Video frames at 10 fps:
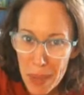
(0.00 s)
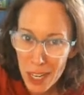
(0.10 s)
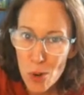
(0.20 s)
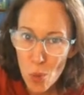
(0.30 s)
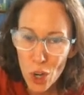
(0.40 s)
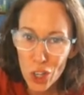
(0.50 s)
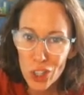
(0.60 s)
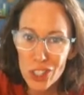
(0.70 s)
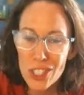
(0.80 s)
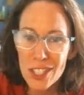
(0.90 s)
pick
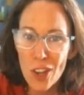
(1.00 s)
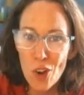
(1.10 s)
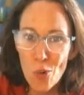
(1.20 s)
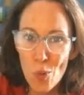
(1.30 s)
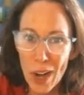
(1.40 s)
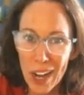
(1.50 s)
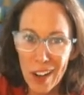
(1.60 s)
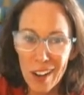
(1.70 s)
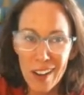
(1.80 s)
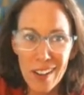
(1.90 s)
words
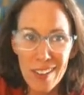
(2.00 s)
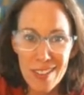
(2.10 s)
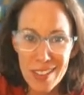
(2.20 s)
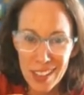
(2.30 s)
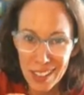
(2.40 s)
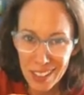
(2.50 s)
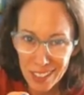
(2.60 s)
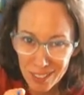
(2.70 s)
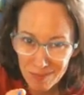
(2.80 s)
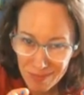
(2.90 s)
where the